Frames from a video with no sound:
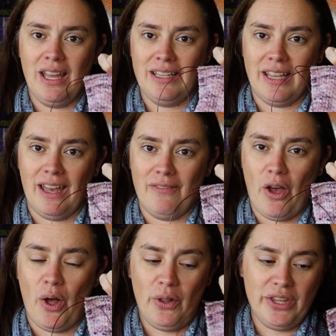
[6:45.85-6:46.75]
get
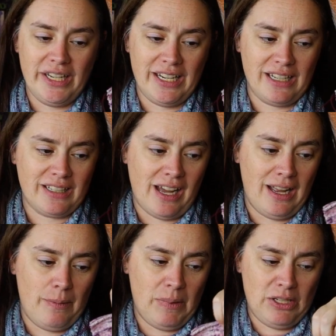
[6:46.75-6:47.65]
all the knitting time,